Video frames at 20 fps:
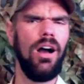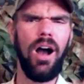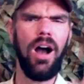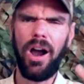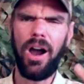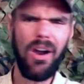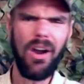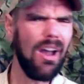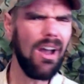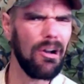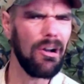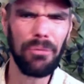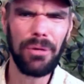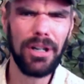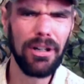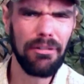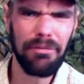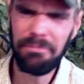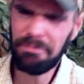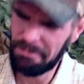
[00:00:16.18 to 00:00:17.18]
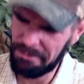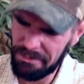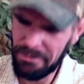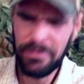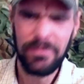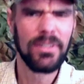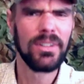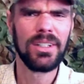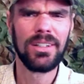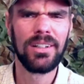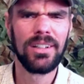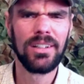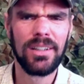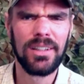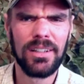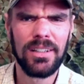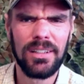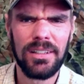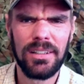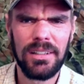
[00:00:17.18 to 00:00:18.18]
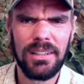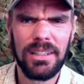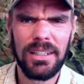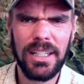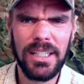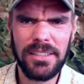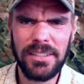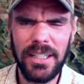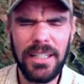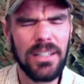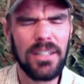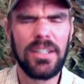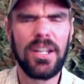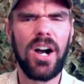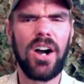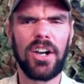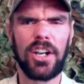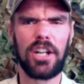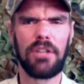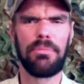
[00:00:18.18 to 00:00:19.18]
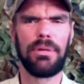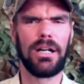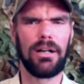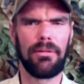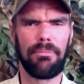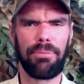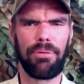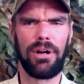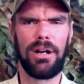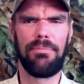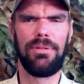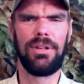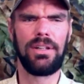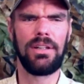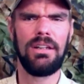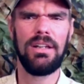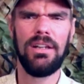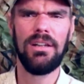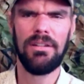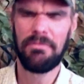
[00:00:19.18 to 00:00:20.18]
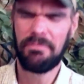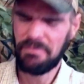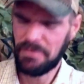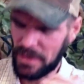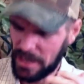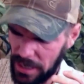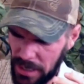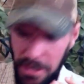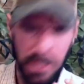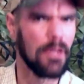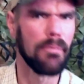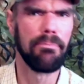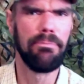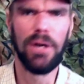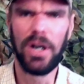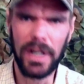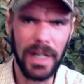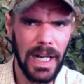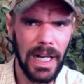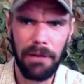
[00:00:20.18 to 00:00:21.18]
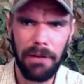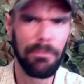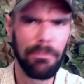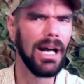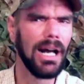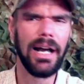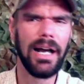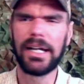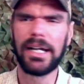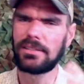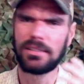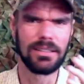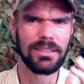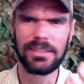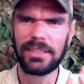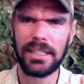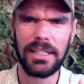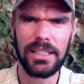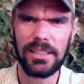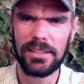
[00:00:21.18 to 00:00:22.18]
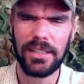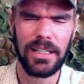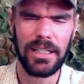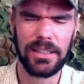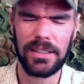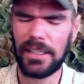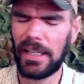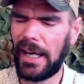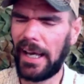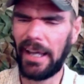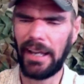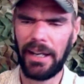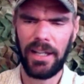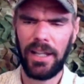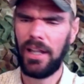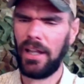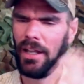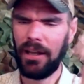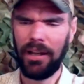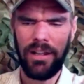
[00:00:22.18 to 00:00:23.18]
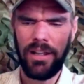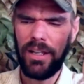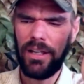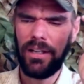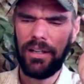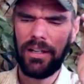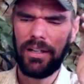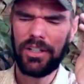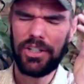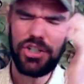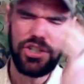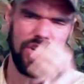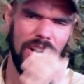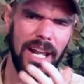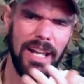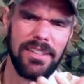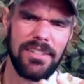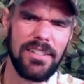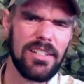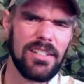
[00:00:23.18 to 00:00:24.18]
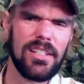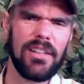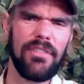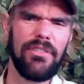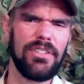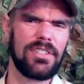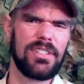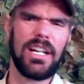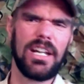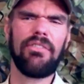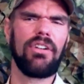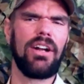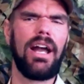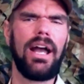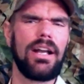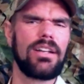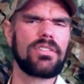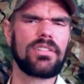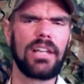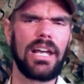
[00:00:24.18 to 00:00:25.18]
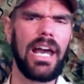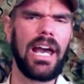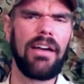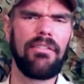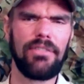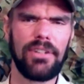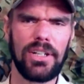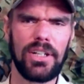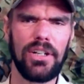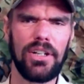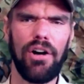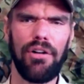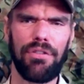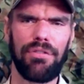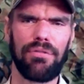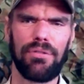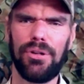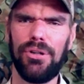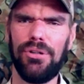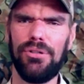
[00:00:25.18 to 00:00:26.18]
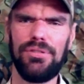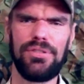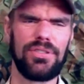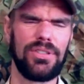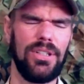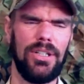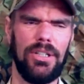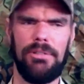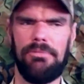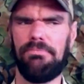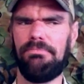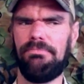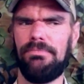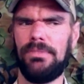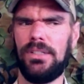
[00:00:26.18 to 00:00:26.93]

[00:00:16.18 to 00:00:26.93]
Alright, well, let's get to talking about prepping and your bug out bags and things like that. Chances of us ever actually having to go through some